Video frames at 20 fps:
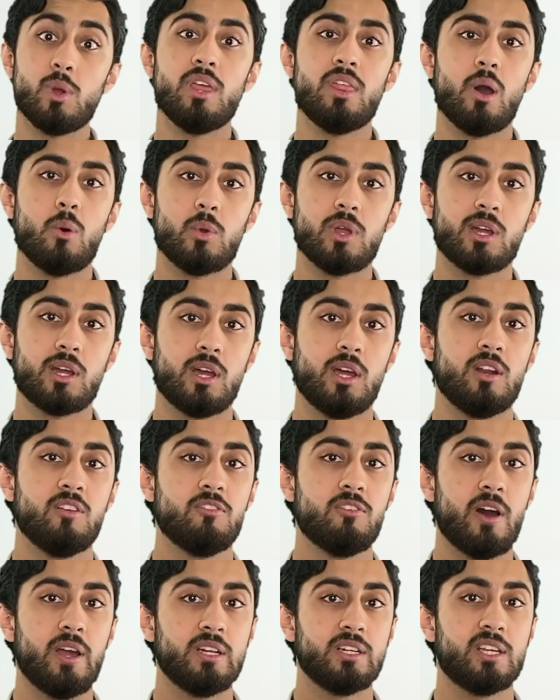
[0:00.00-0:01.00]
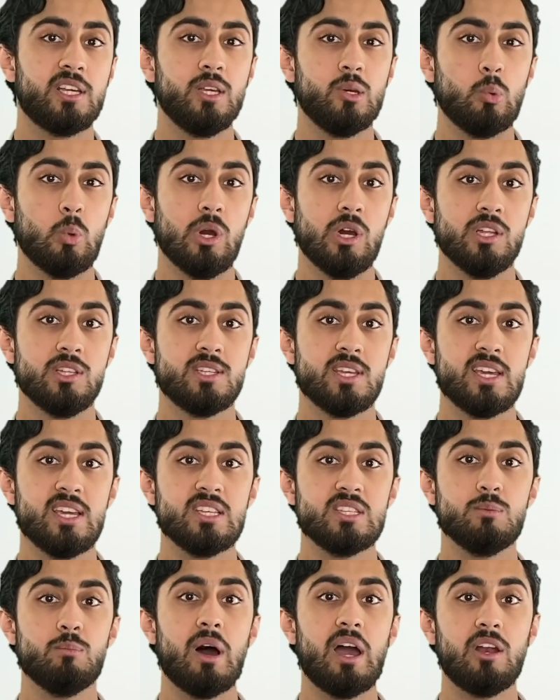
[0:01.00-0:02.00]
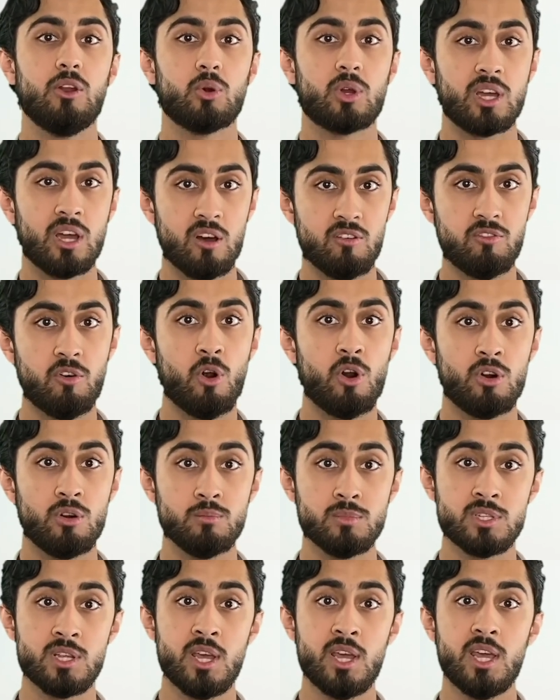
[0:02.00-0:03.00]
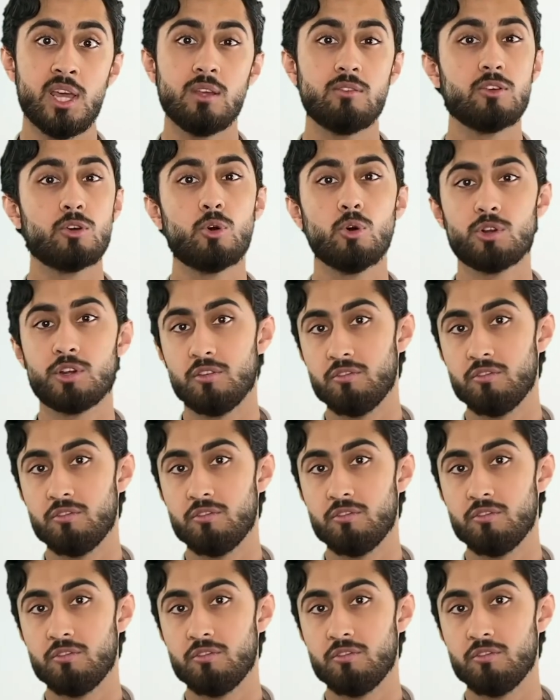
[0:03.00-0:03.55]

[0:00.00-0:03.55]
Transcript: that we can find keywords is by looking at forums. If you go to